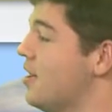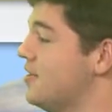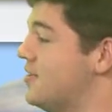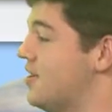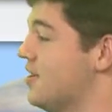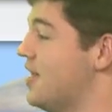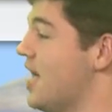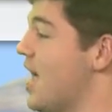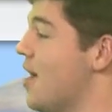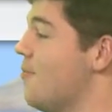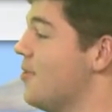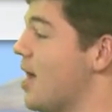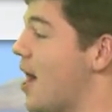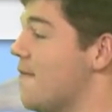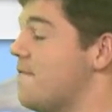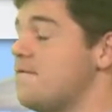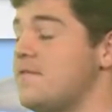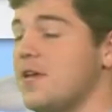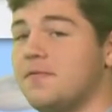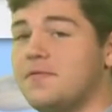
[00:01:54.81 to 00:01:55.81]
Today we got
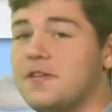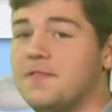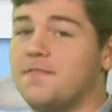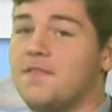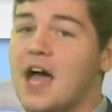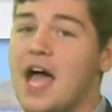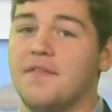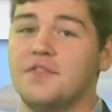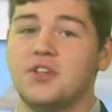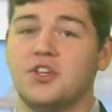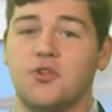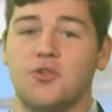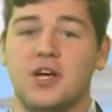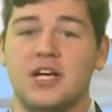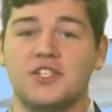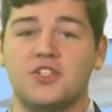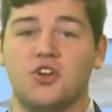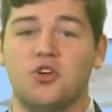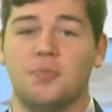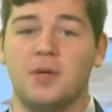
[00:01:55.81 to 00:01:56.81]
55
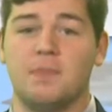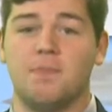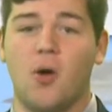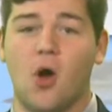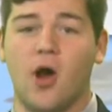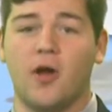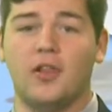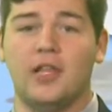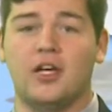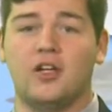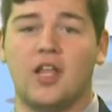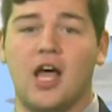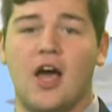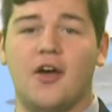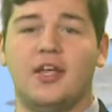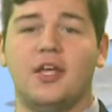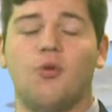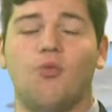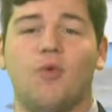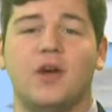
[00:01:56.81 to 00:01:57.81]
degrees. It'll be partly
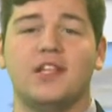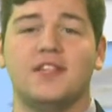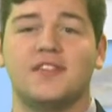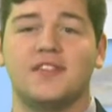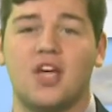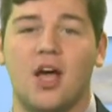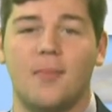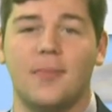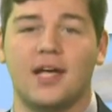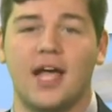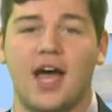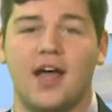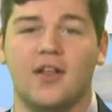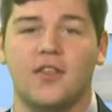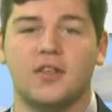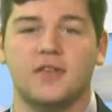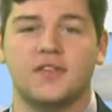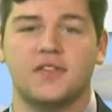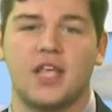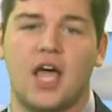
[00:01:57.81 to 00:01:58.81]
cloudy. Winds coming out of
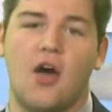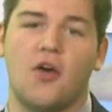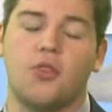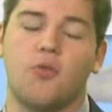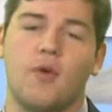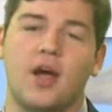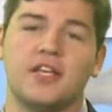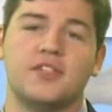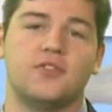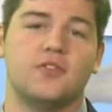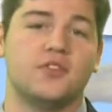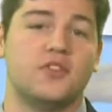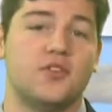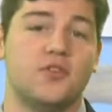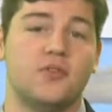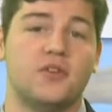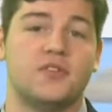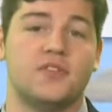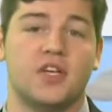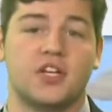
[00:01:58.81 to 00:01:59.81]
the southwest at 2
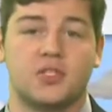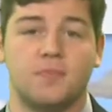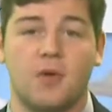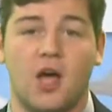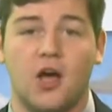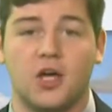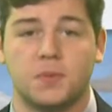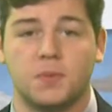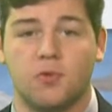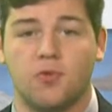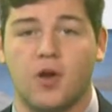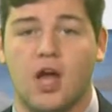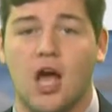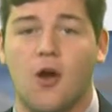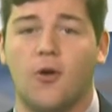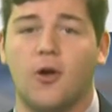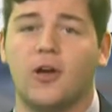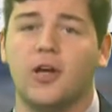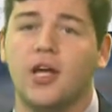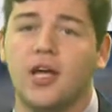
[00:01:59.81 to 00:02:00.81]
to 6 miles per
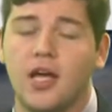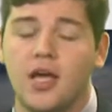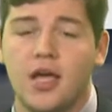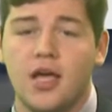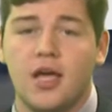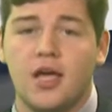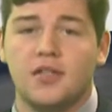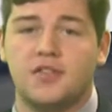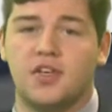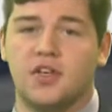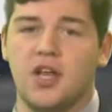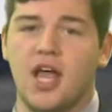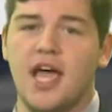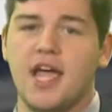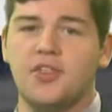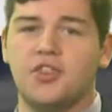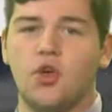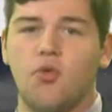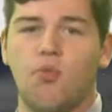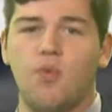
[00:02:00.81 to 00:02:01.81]
hour.
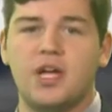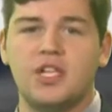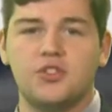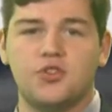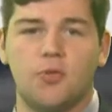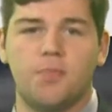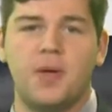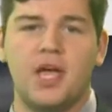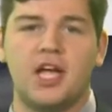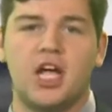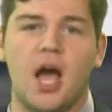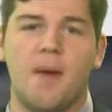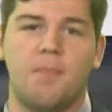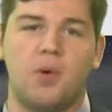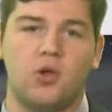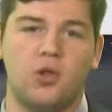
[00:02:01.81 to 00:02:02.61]
Tonight, the winds will pick up a